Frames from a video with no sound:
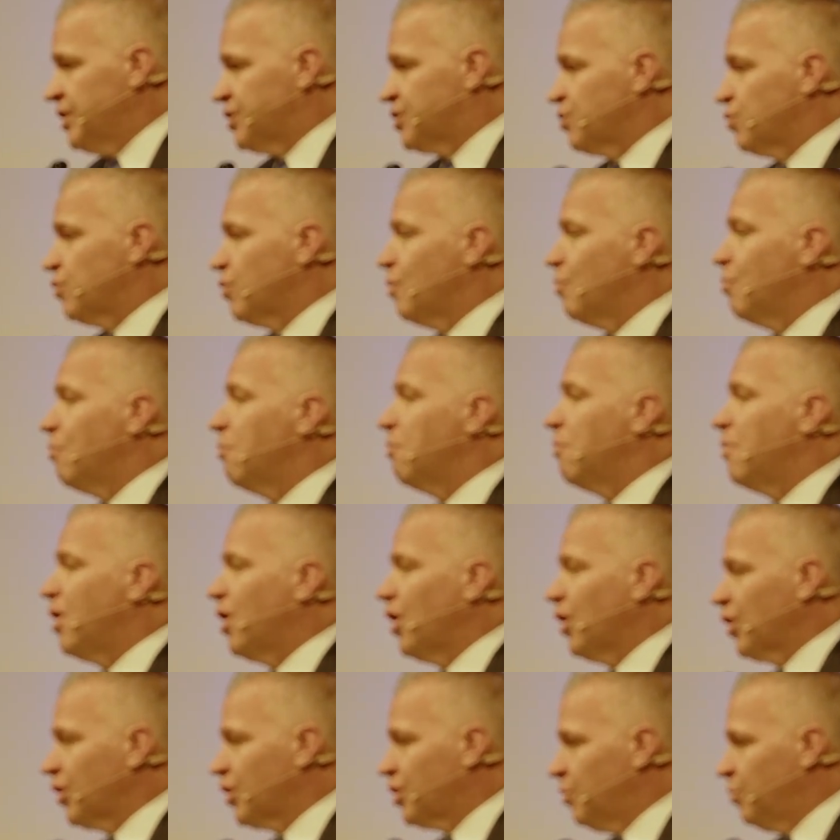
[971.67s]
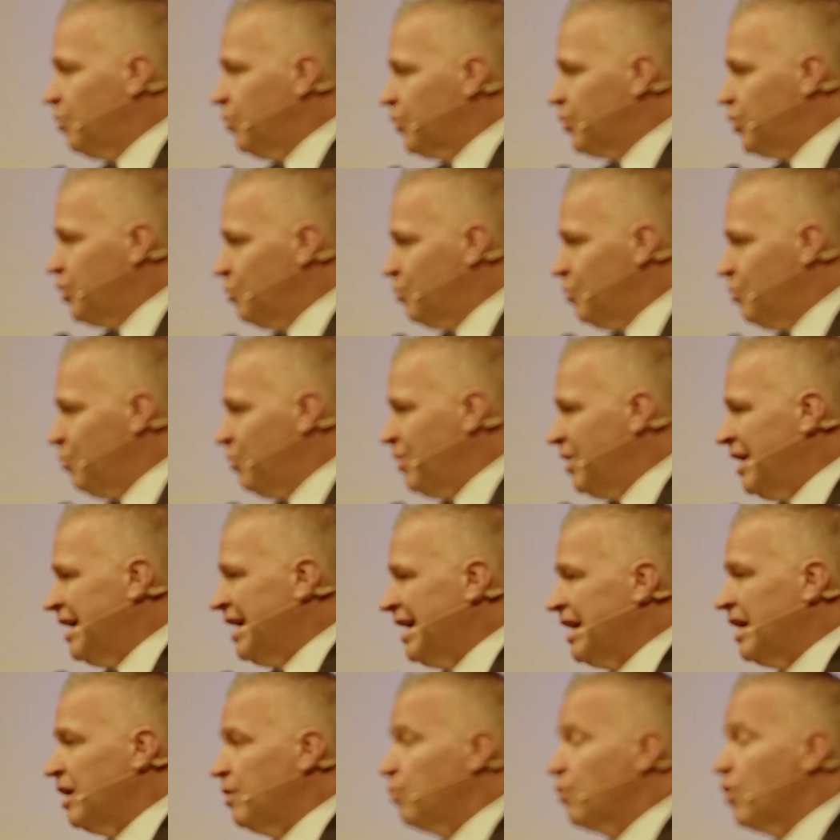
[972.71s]
a remarkable human being,
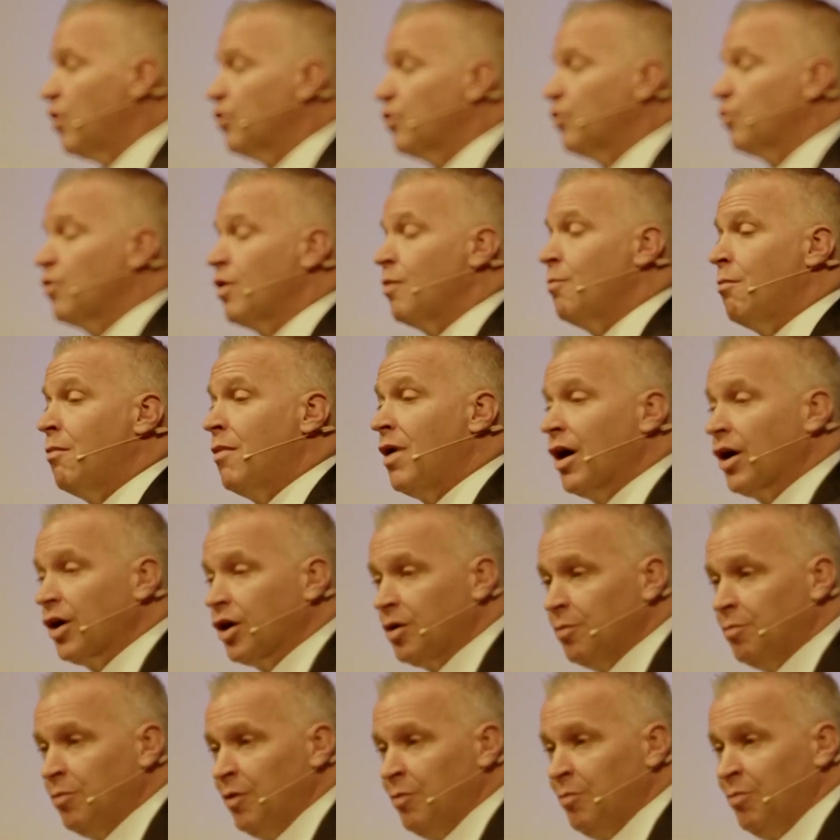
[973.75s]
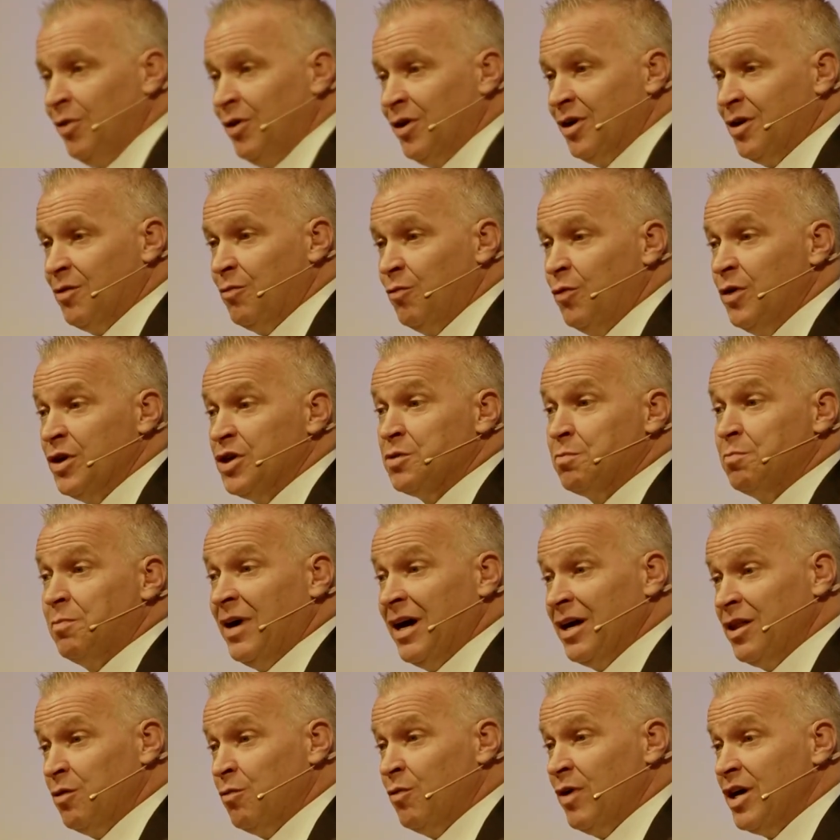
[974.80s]
and he wrote a remarkable book, which, by
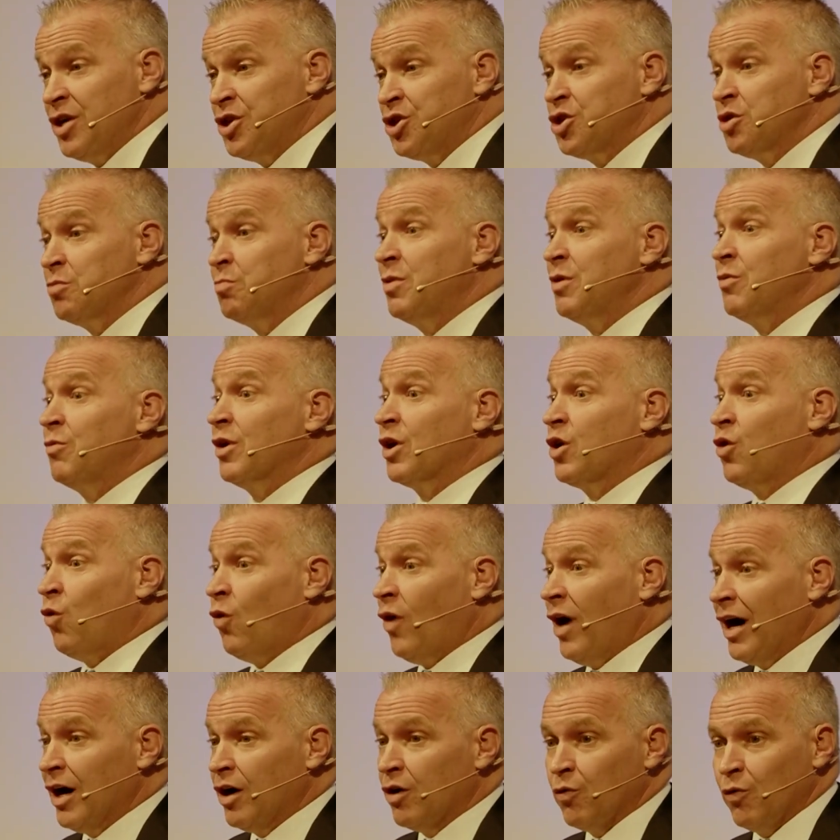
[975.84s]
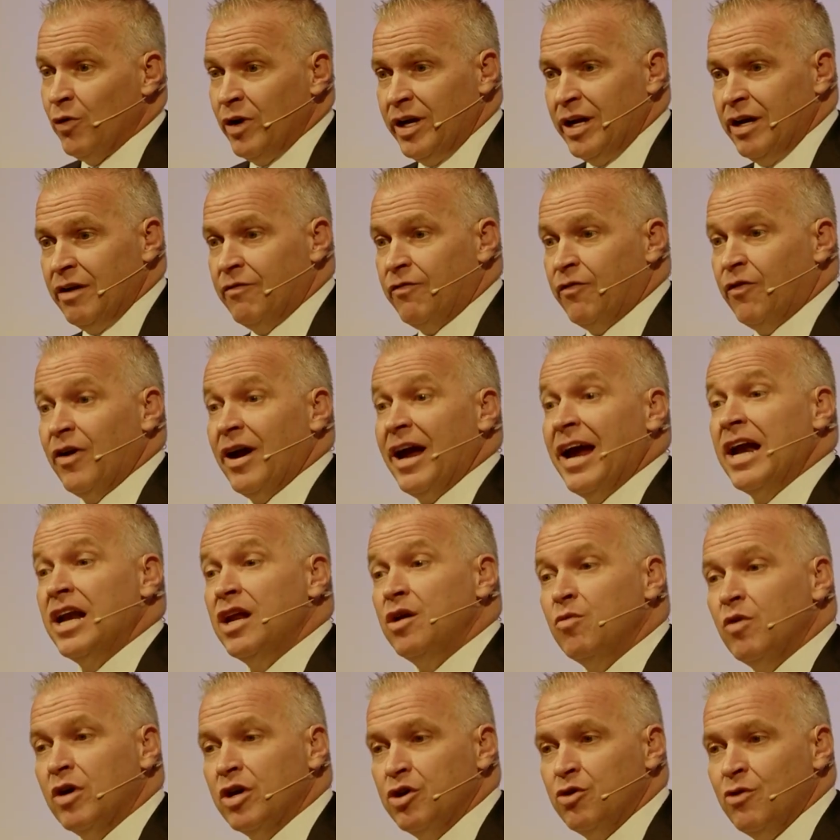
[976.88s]
the way, should be required reading for
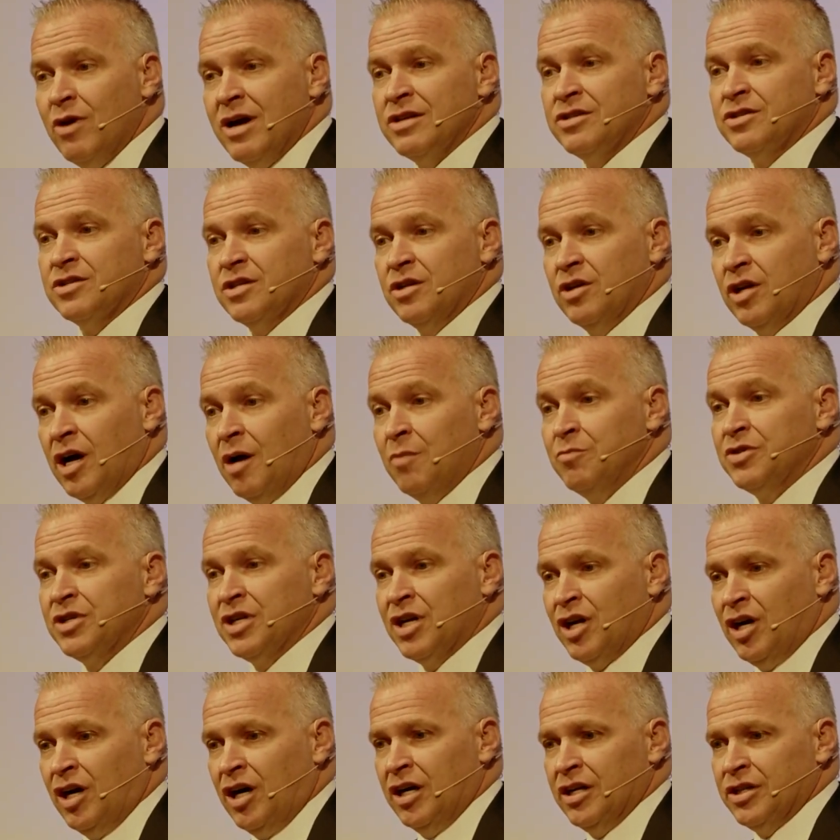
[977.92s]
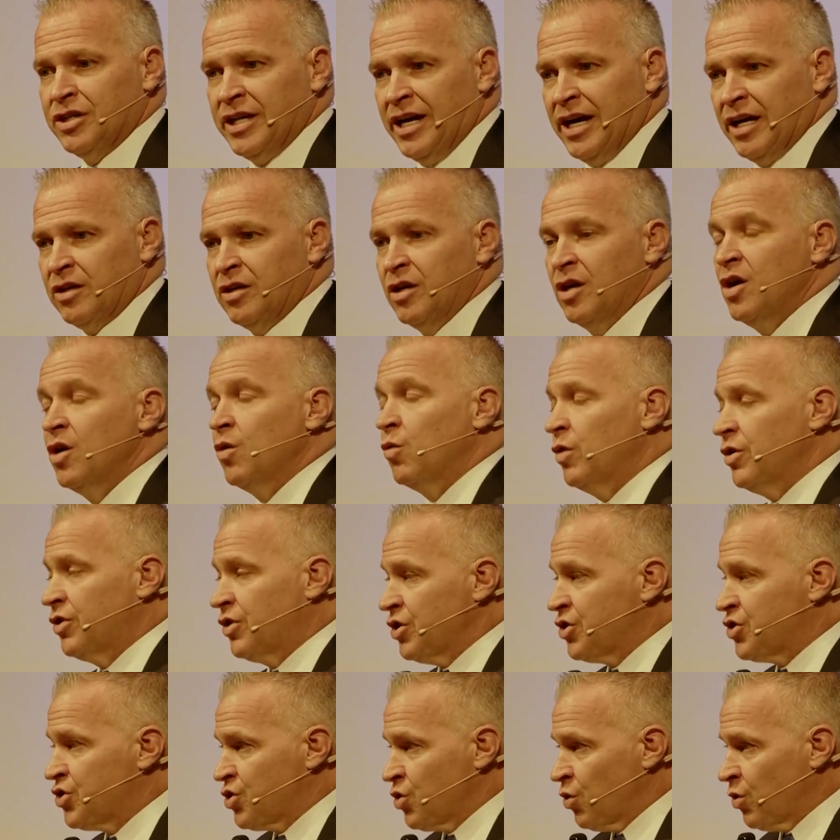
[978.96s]
anyone who comes in contact with the
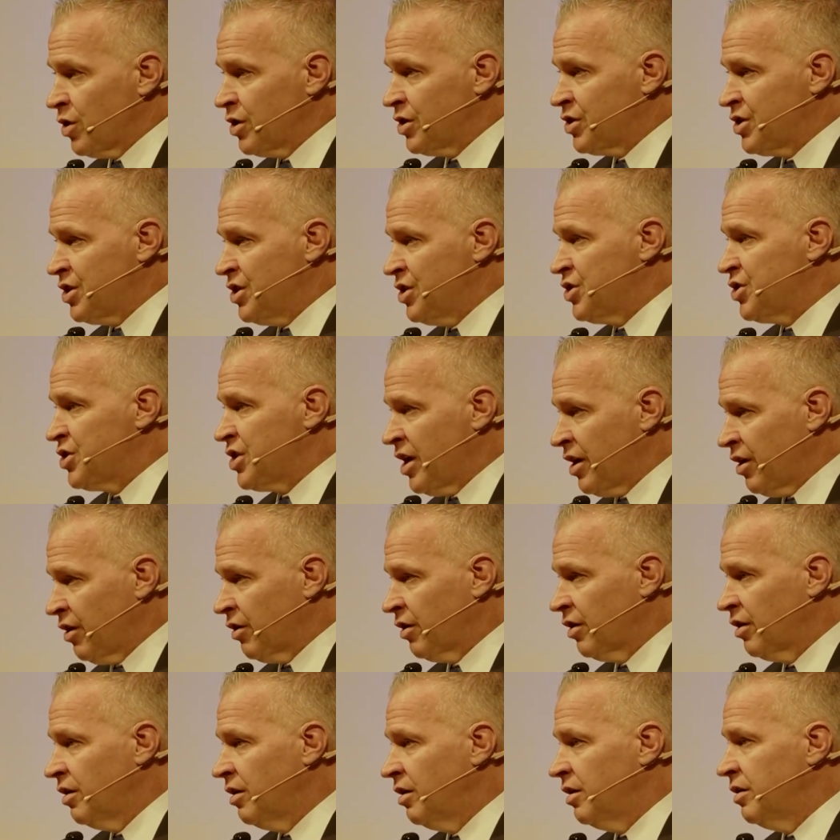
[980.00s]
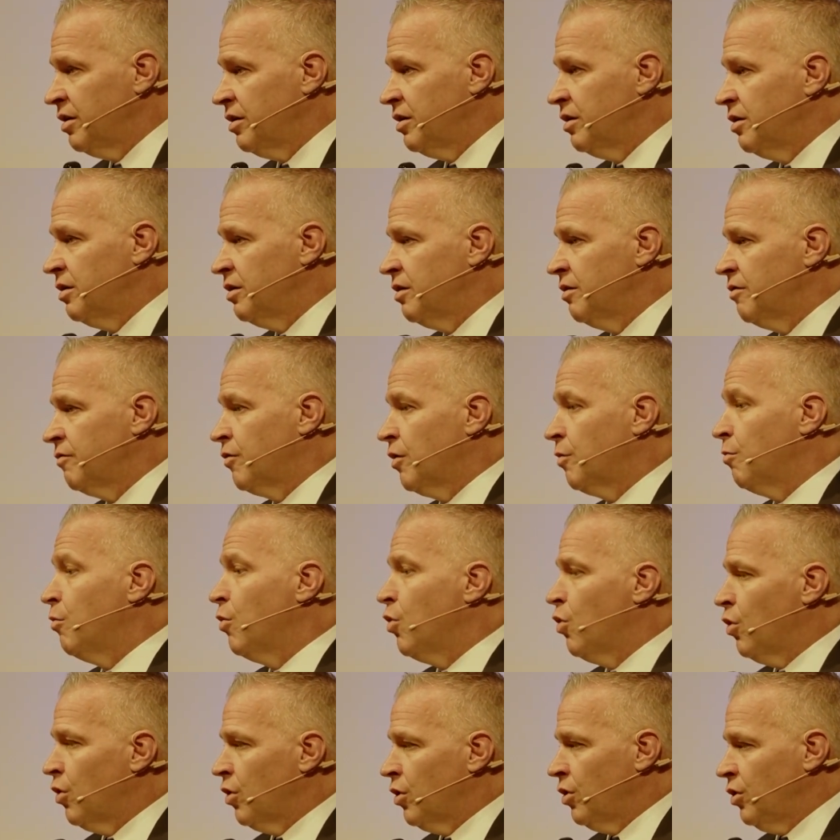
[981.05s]
Sorensen Center for
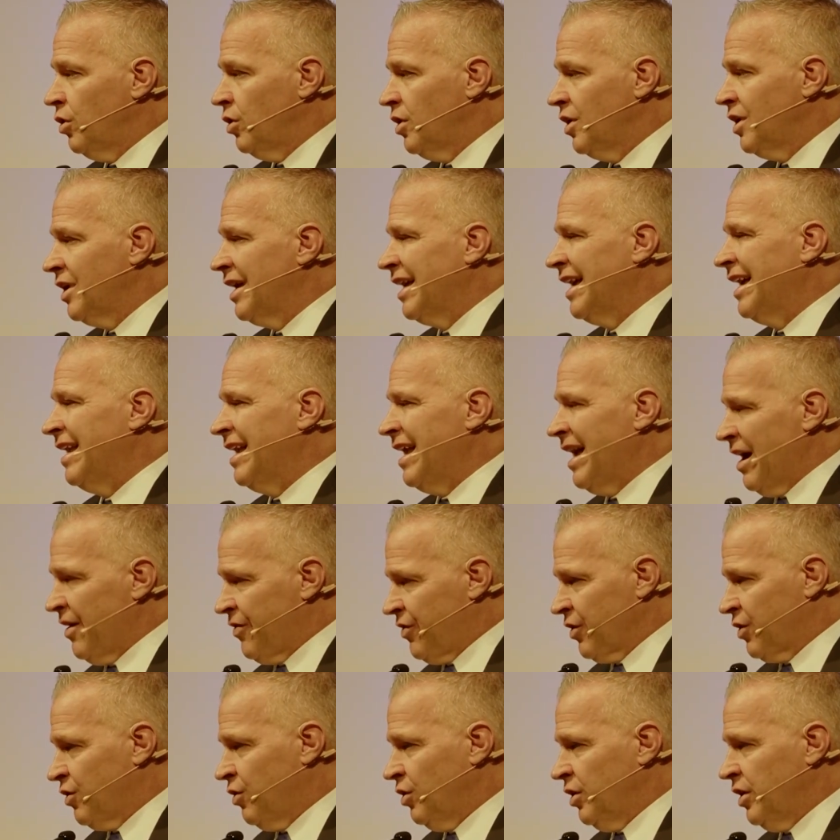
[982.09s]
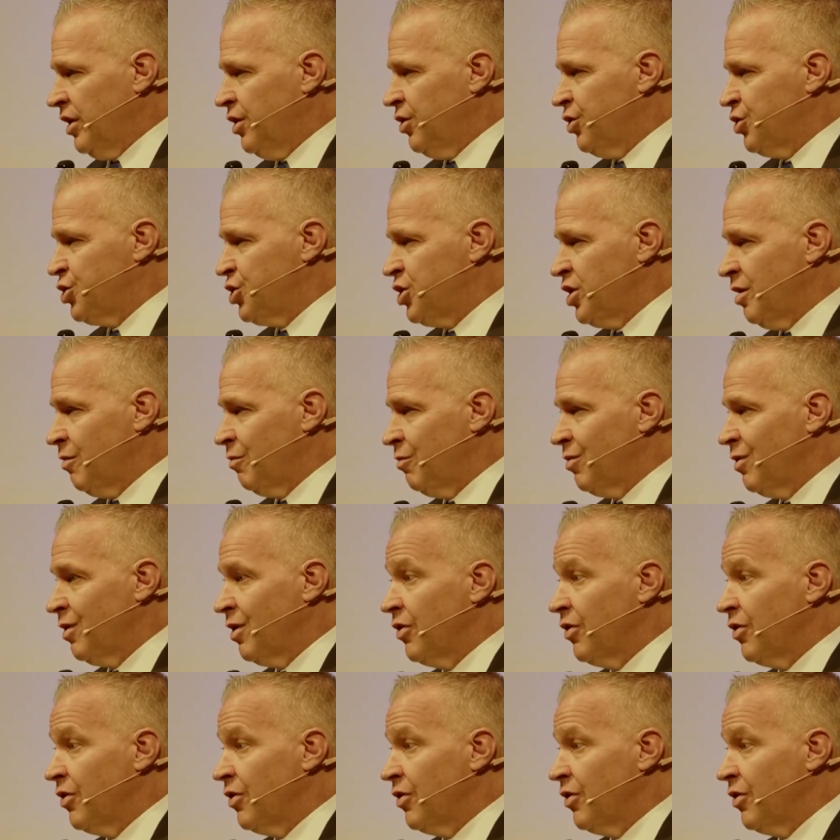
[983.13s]
Moral and Ethical Leadership.